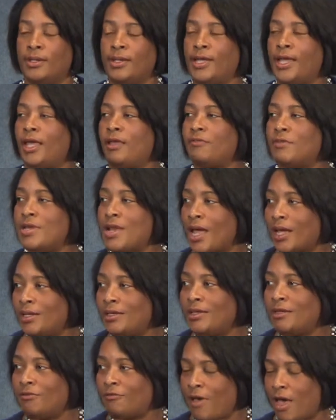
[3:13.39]
If
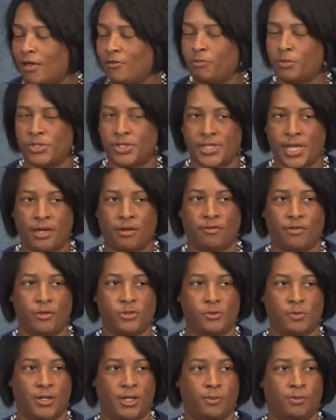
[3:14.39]
95% of
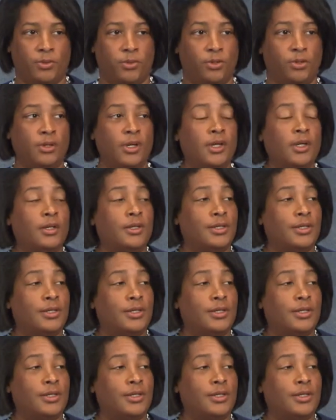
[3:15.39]
those people,